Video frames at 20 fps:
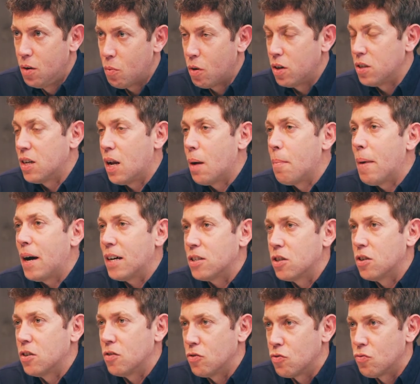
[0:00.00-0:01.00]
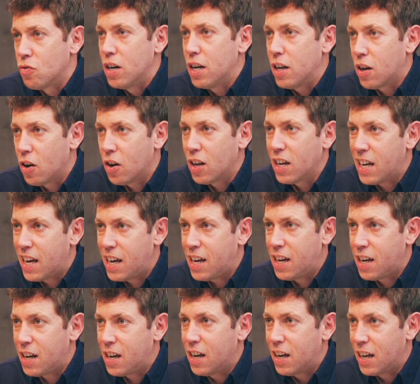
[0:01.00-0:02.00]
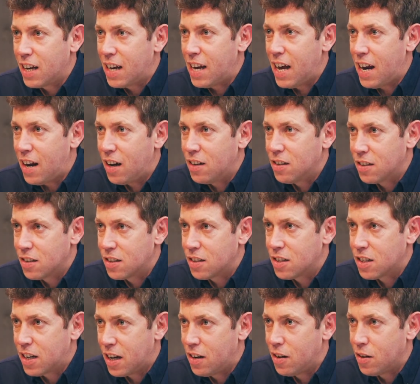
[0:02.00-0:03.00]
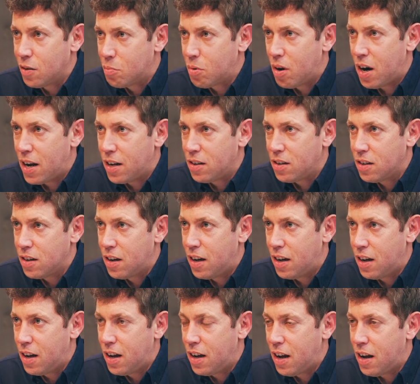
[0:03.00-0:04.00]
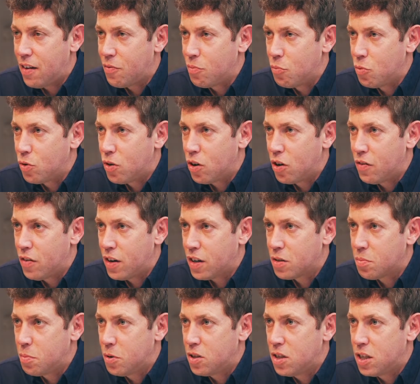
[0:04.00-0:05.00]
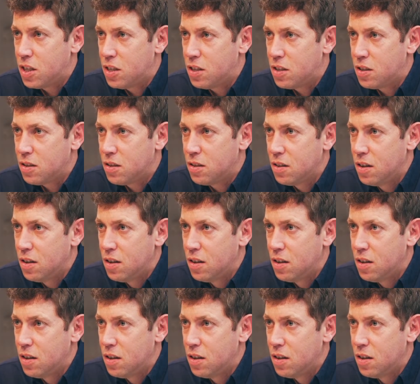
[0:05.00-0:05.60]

whereas an ambassador is really kind of going to get under the skin of the brand and have more kind of expertise.